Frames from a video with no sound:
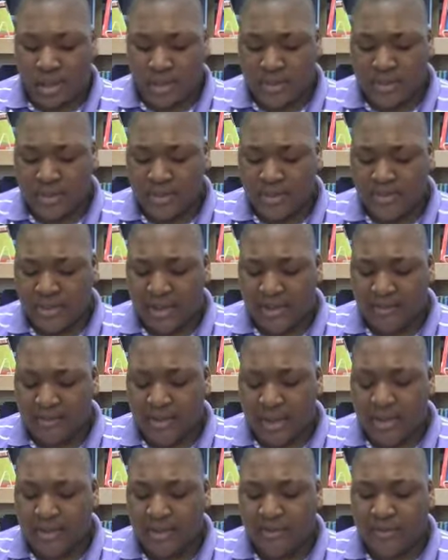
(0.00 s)
Losing my
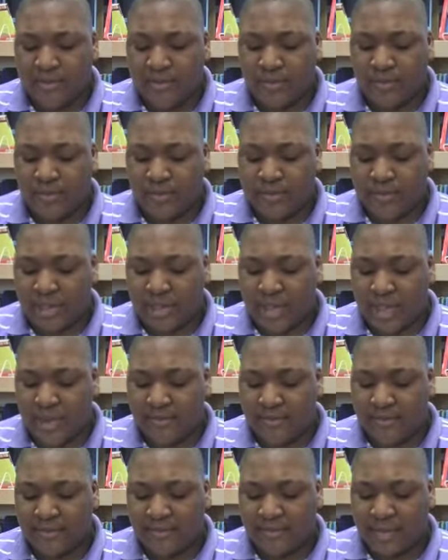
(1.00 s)
father influenced my
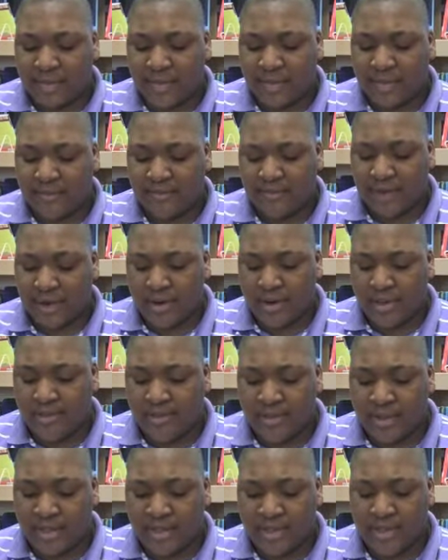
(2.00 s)
life in various
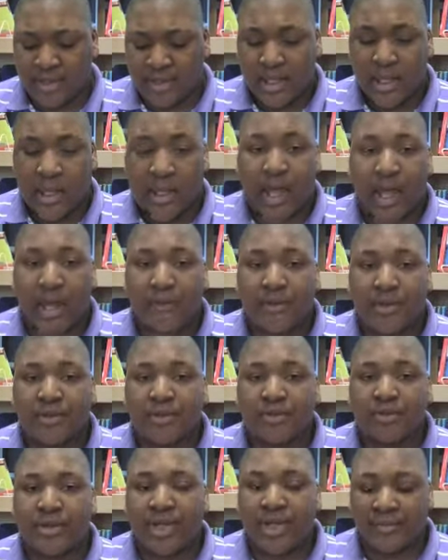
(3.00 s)
ways. I went
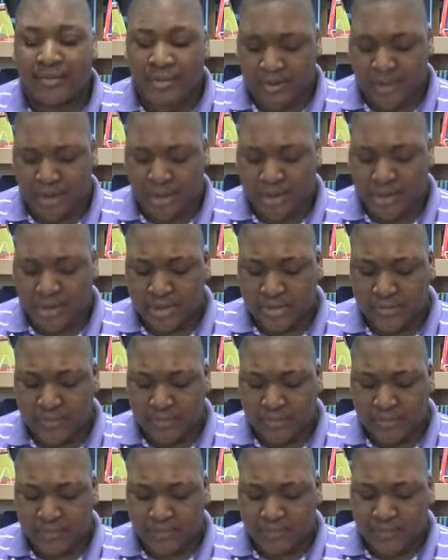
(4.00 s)
through deep depression.
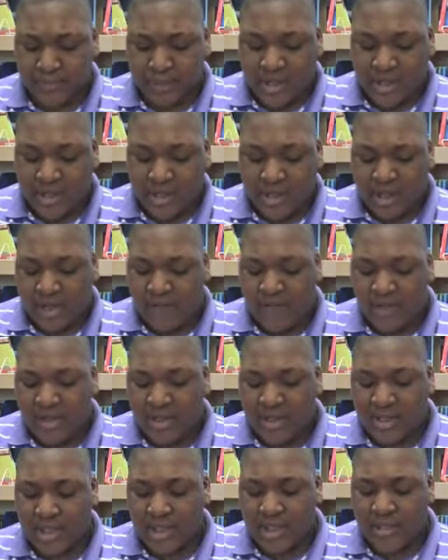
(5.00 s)
I felt
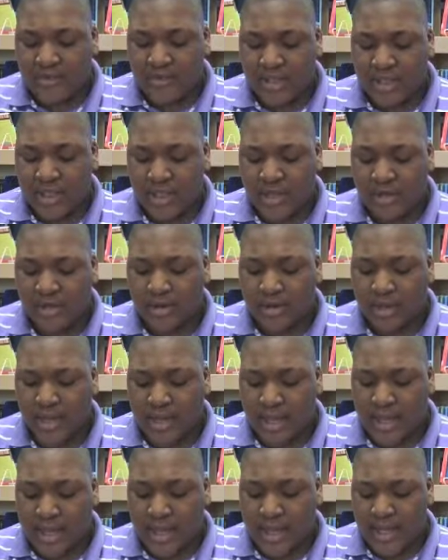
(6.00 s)
the loss of security,
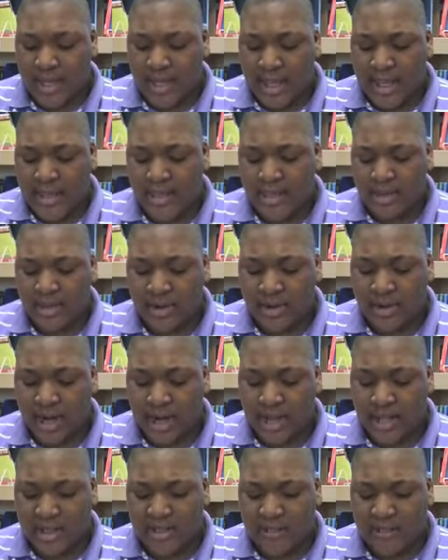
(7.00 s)
and I had to learn
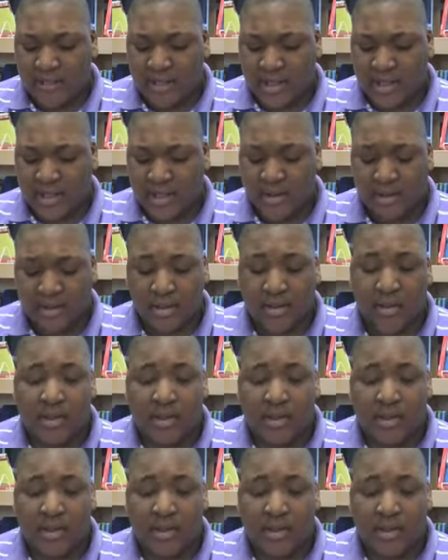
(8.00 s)
how to live again.